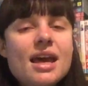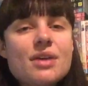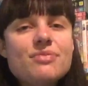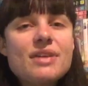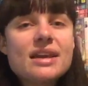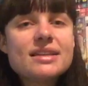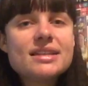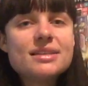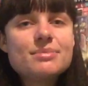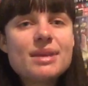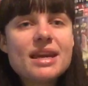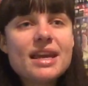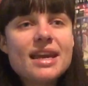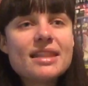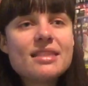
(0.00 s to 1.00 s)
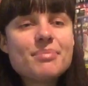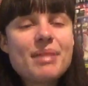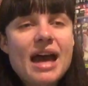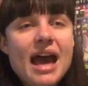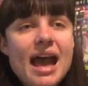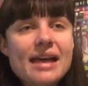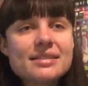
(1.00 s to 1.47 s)
affected me in the
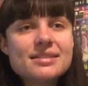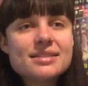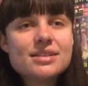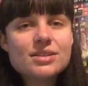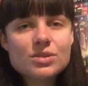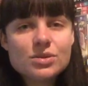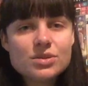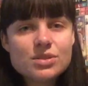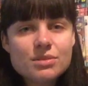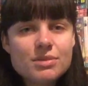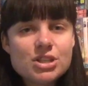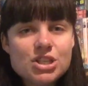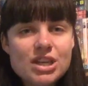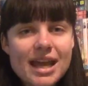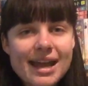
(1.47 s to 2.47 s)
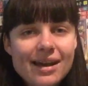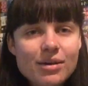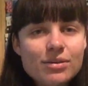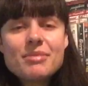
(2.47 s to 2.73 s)
past, not so much now.